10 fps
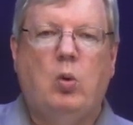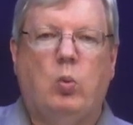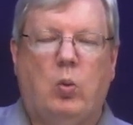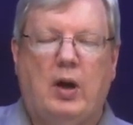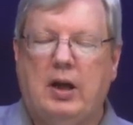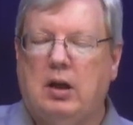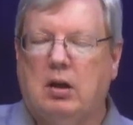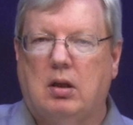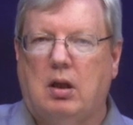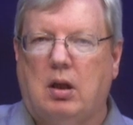
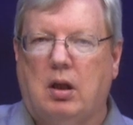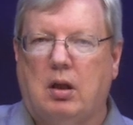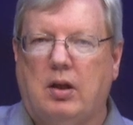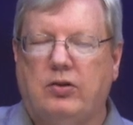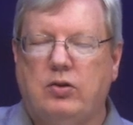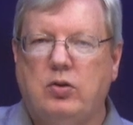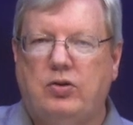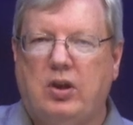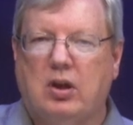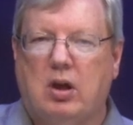why a new
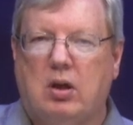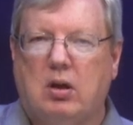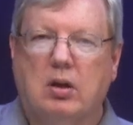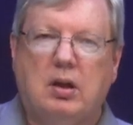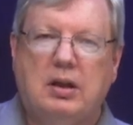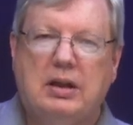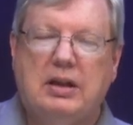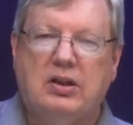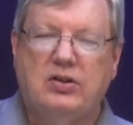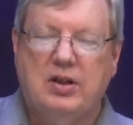City Hall
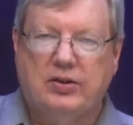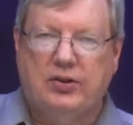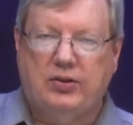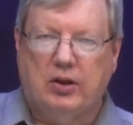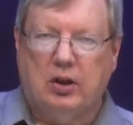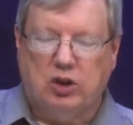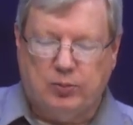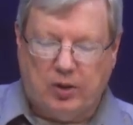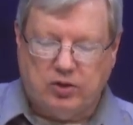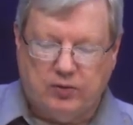is necessary,
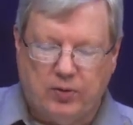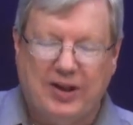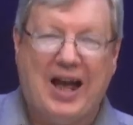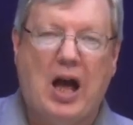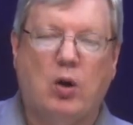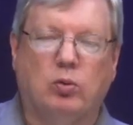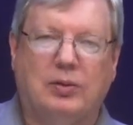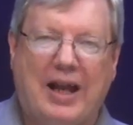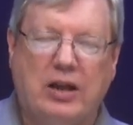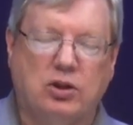especially for the
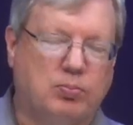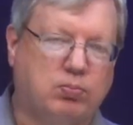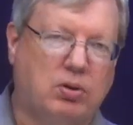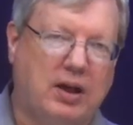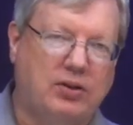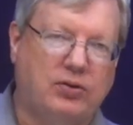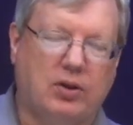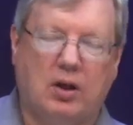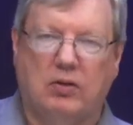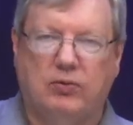outlandish
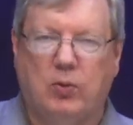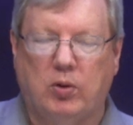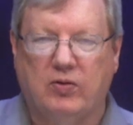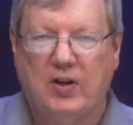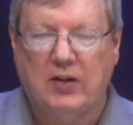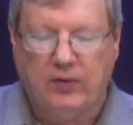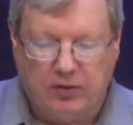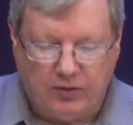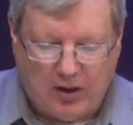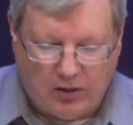price of $400,000 to
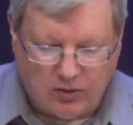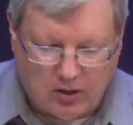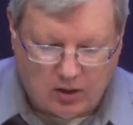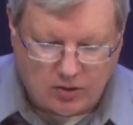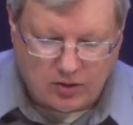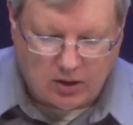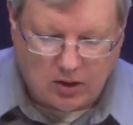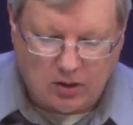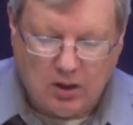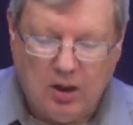$500,000 a
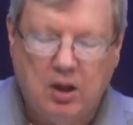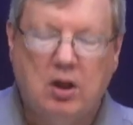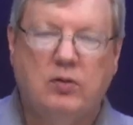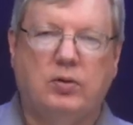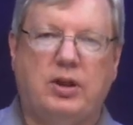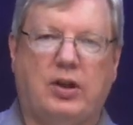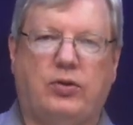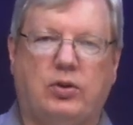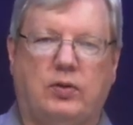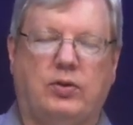year for
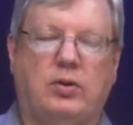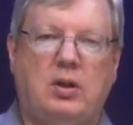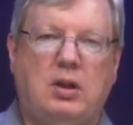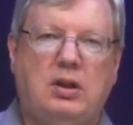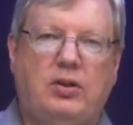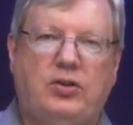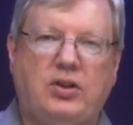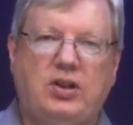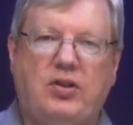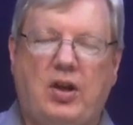debt service.
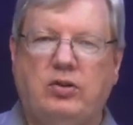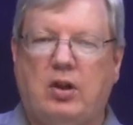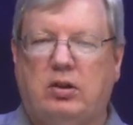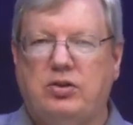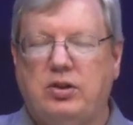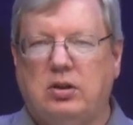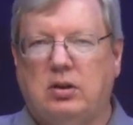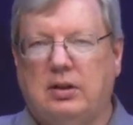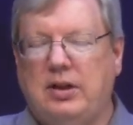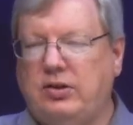$60,000 a
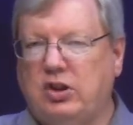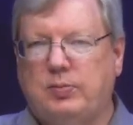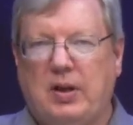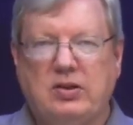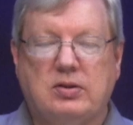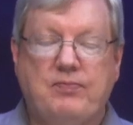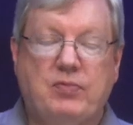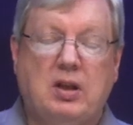year in leasing space,